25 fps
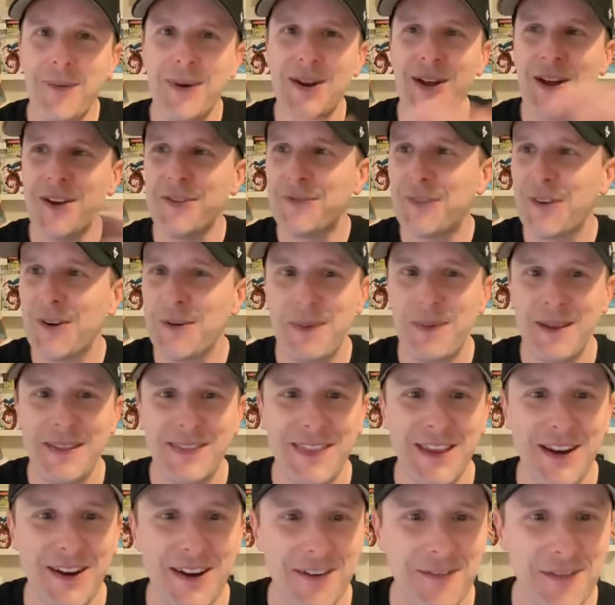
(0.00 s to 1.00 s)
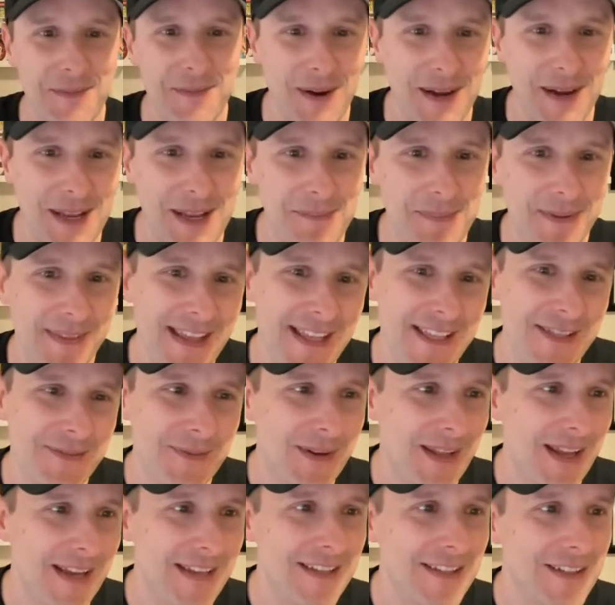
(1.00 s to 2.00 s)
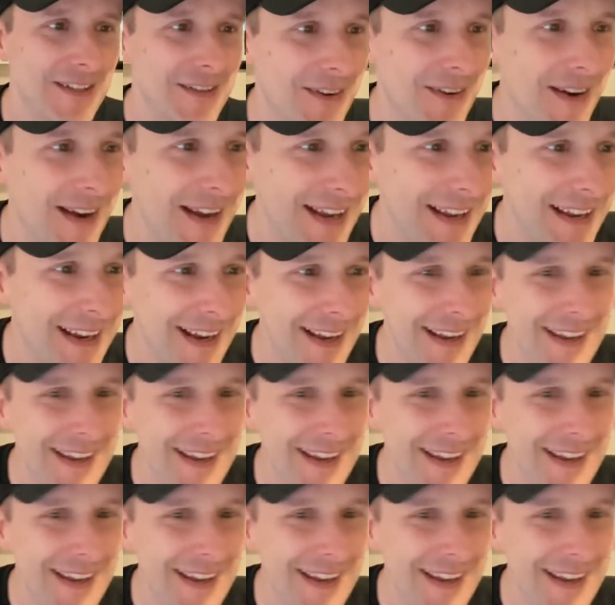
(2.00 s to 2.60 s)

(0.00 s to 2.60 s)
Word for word: I went on for a bit there, everybody, but that's what I do, right?